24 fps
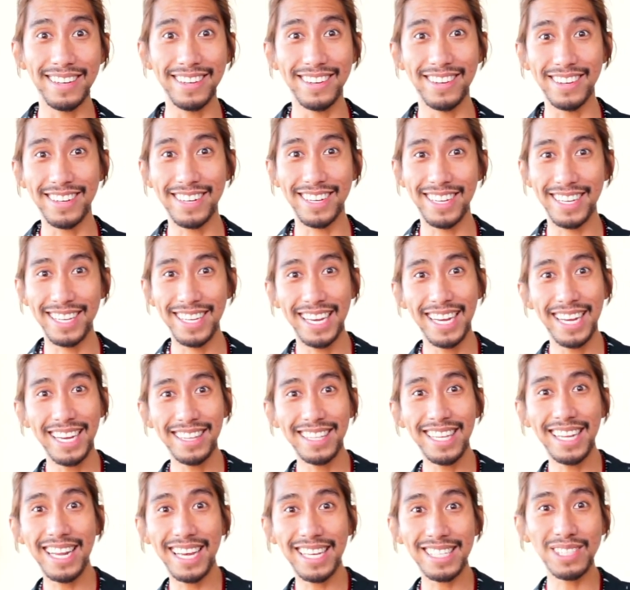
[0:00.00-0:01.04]
okay?
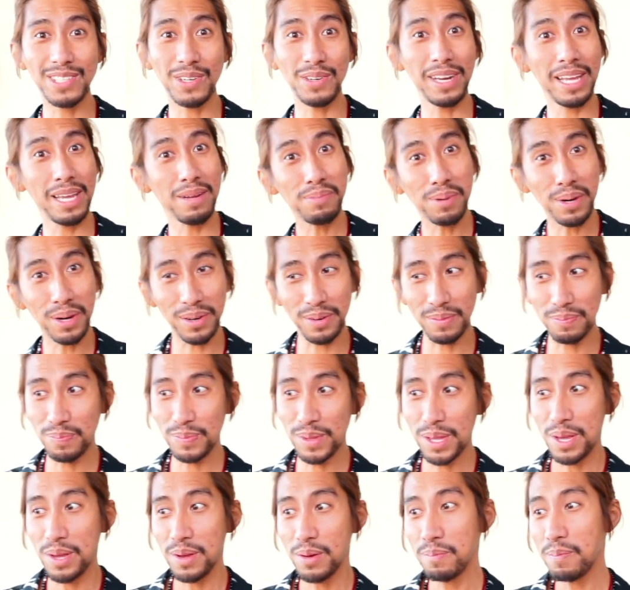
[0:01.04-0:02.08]
The next door neighbor.
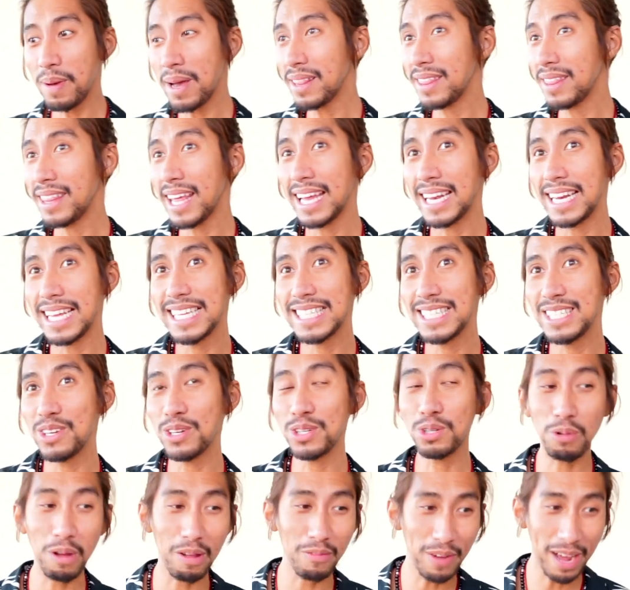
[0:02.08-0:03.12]
But that is your
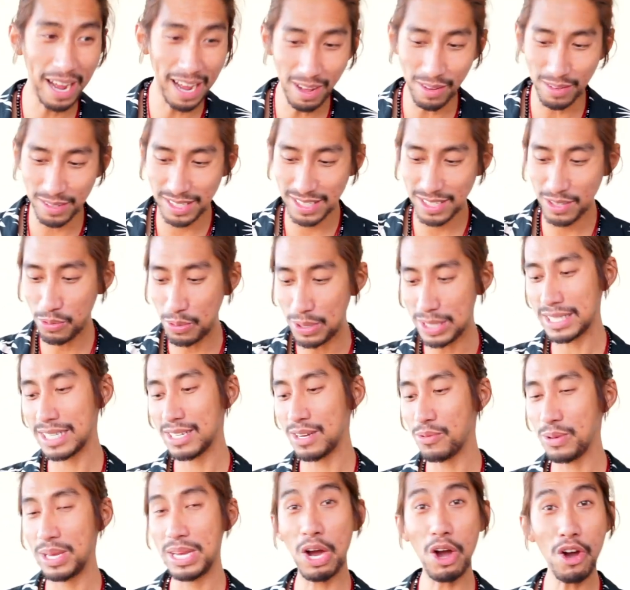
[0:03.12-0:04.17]
12th house. So what's
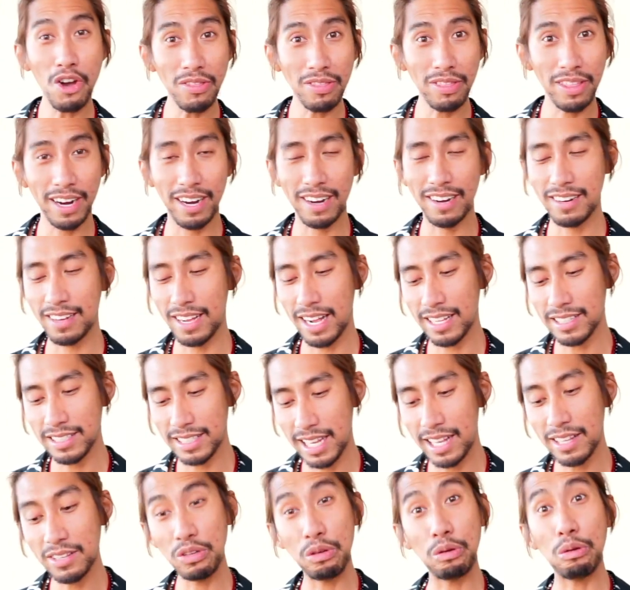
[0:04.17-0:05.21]
going on there? I'll
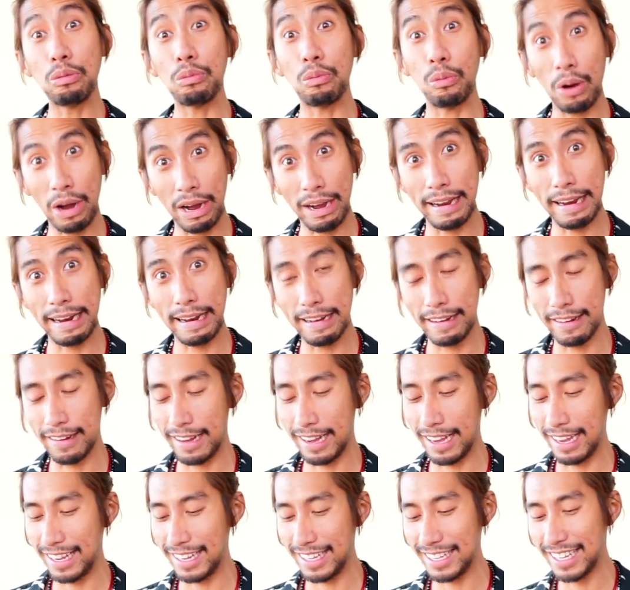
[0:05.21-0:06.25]
tell you what, all
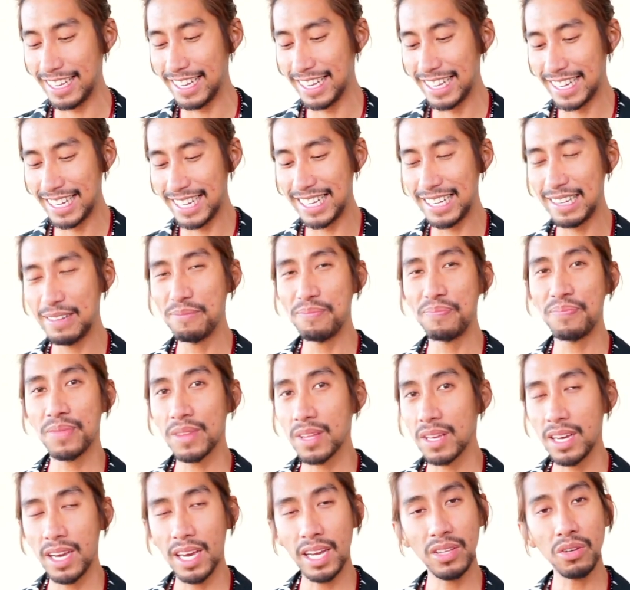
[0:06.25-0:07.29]
right?
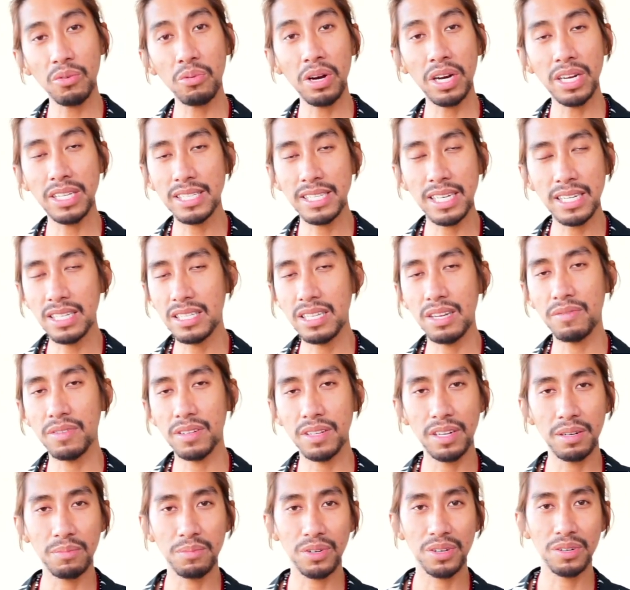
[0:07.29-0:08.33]
and don't worry, it's not a devil
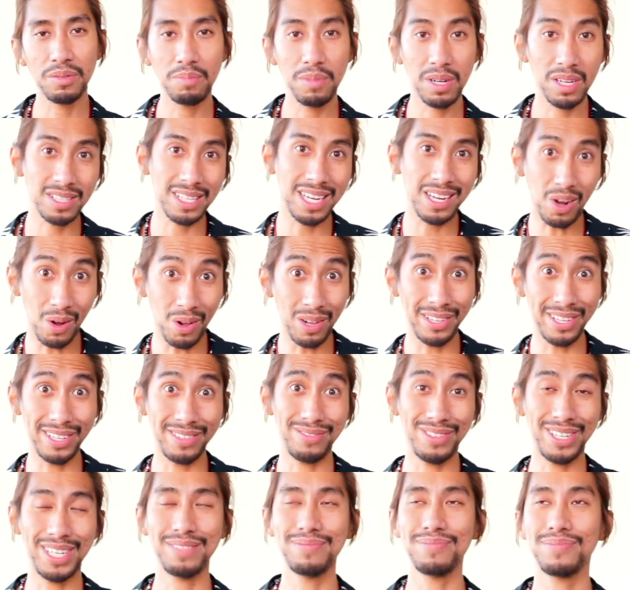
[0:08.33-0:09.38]
anymore because I called it,
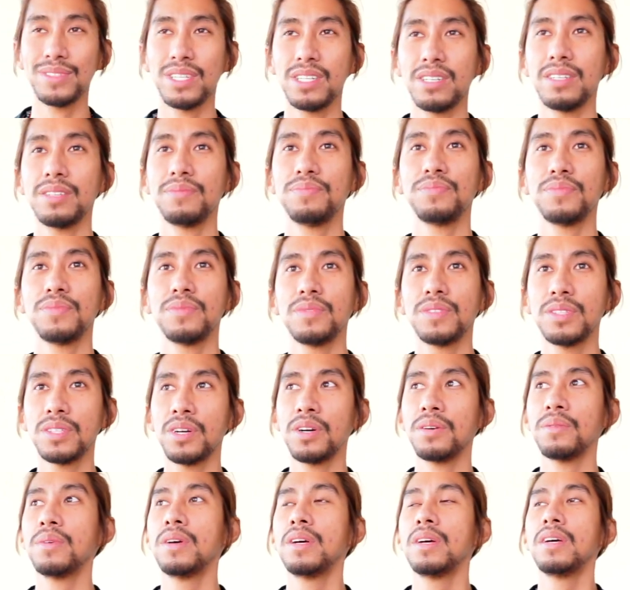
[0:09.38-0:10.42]
right? Um,
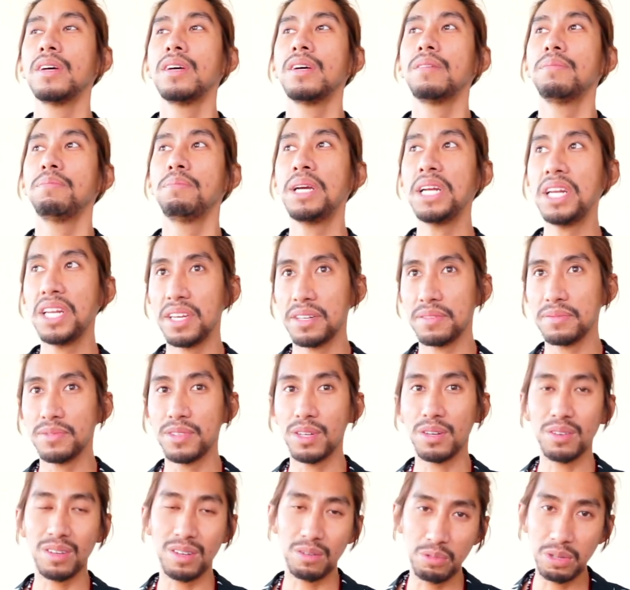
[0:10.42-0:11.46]
so, meaning,
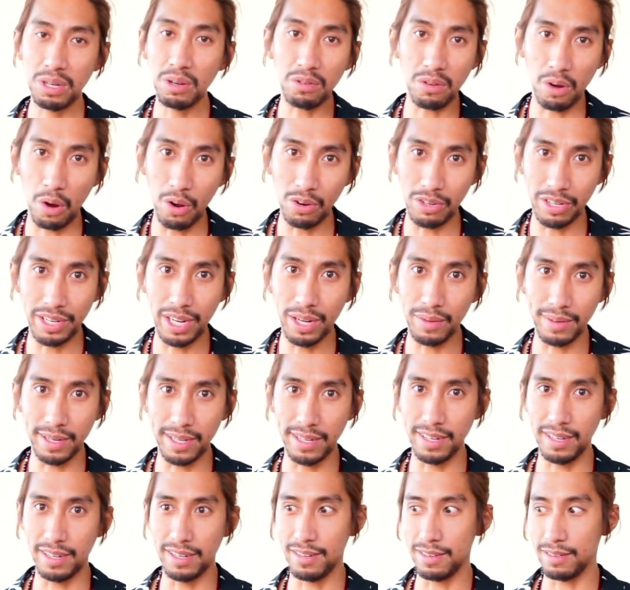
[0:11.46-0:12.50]
okay, we don't call the devil
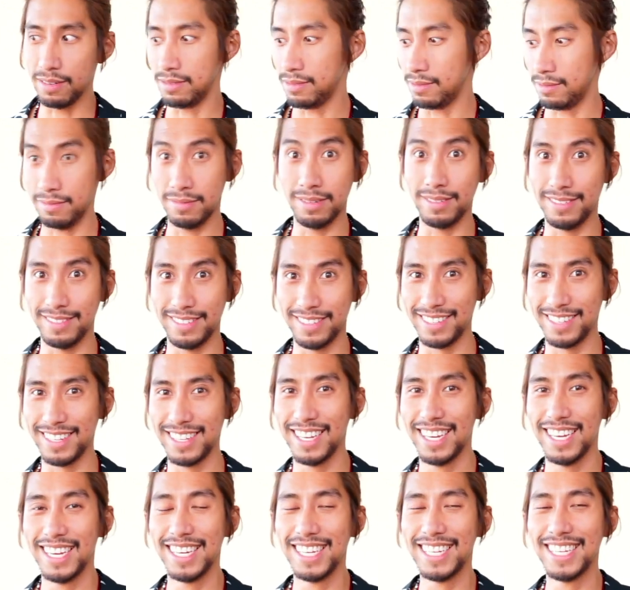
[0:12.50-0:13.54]
here.
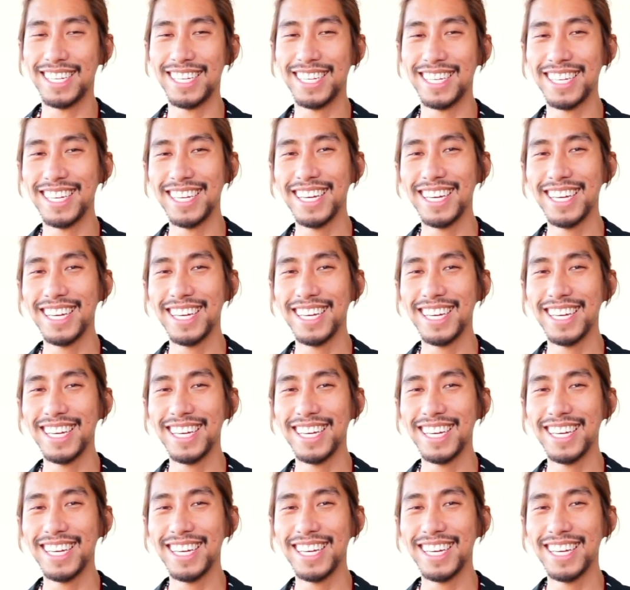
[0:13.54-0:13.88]
Okay?